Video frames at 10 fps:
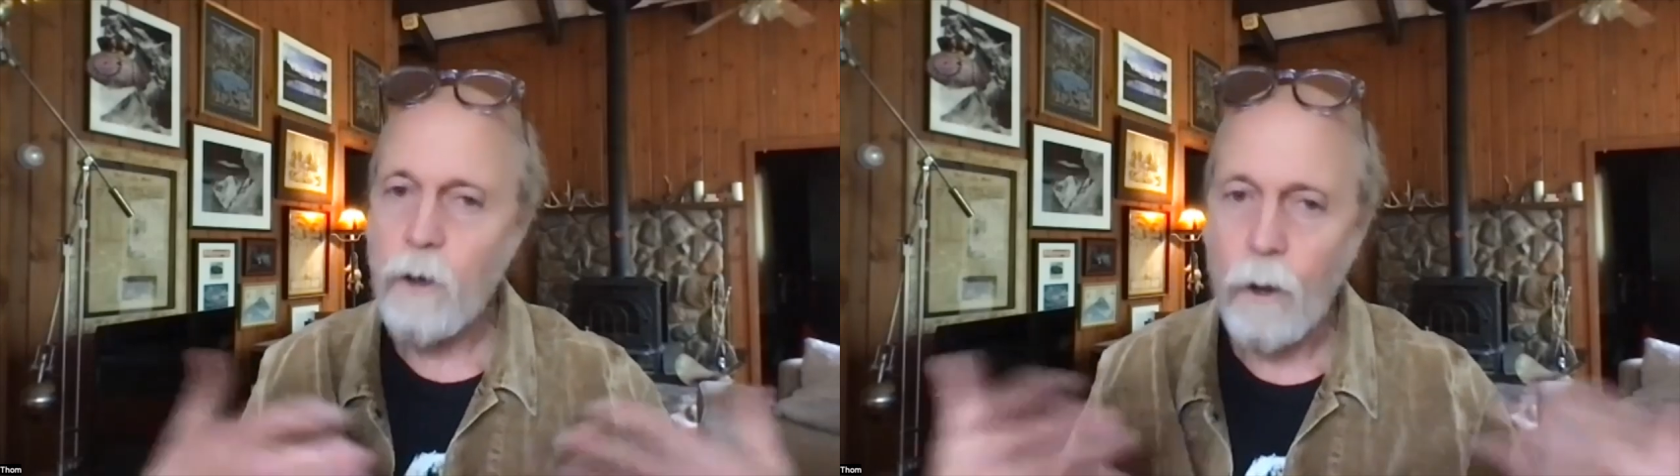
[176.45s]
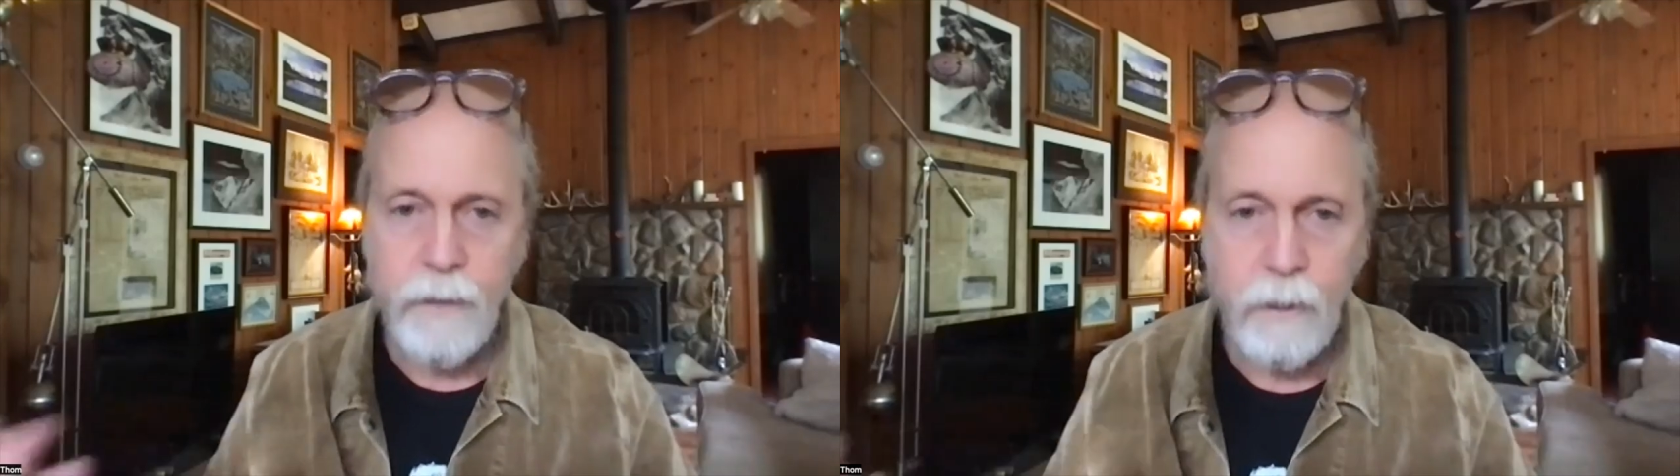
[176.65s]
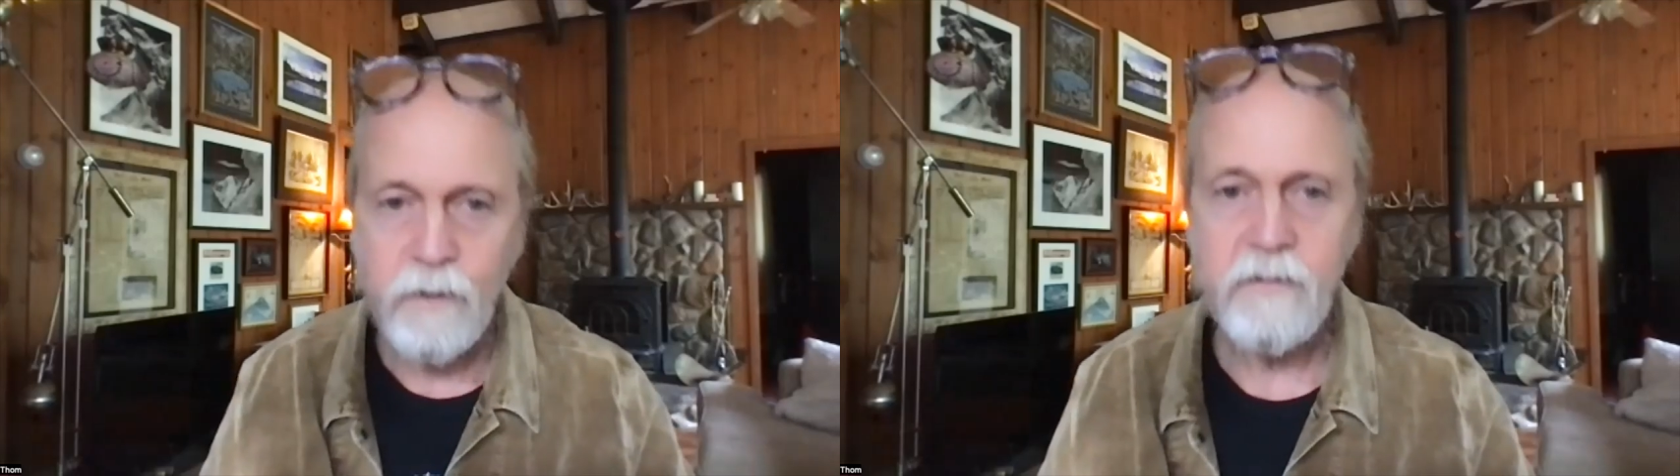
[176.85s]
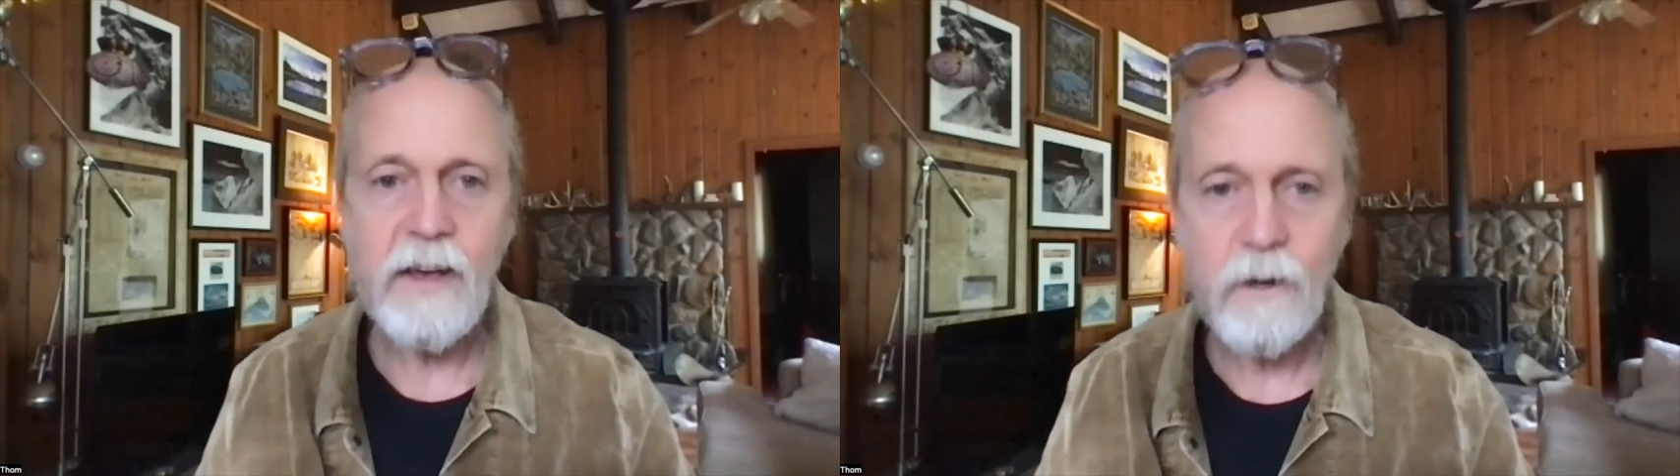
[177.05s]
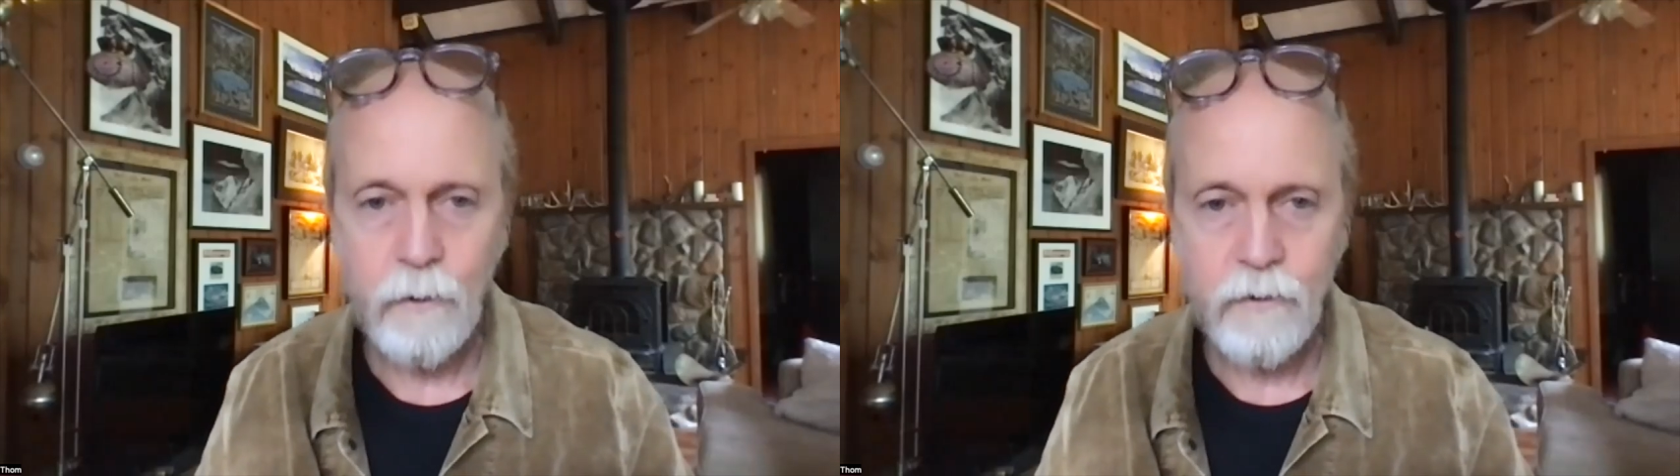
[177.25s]
all be
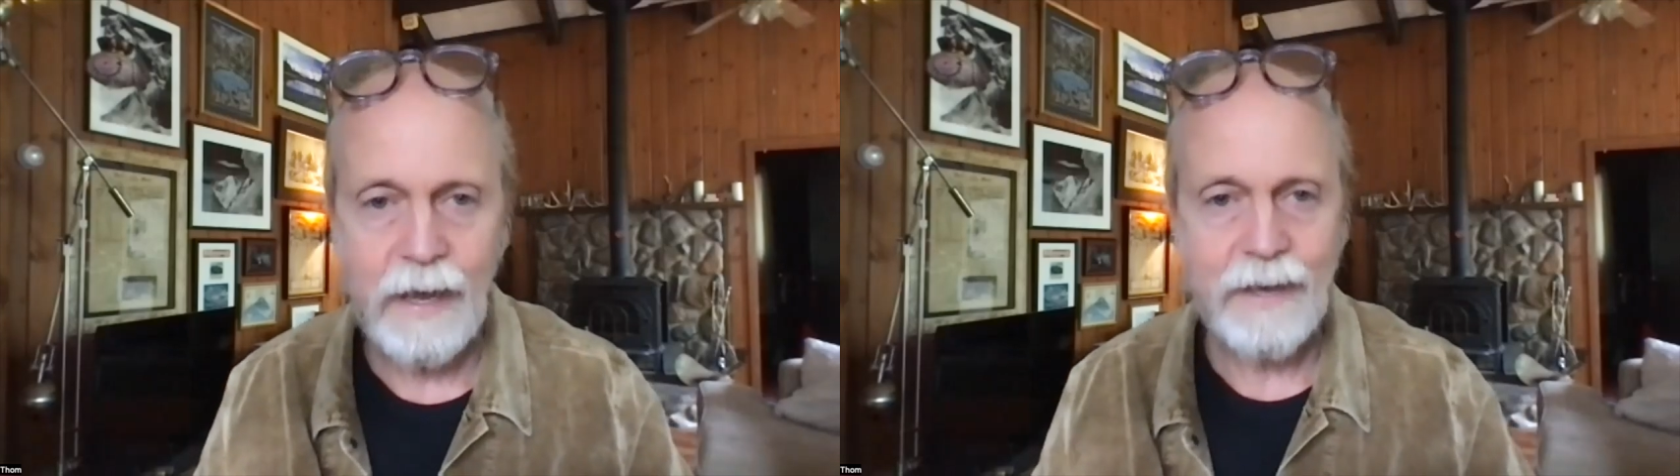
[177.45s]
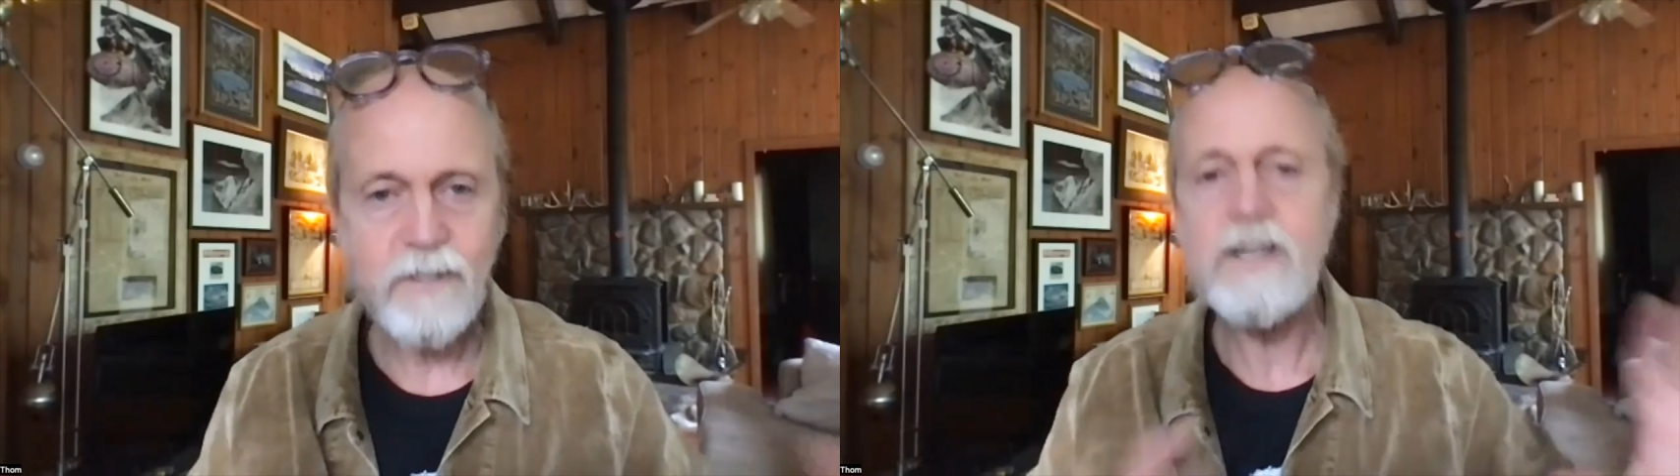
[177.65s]
preventable deaths,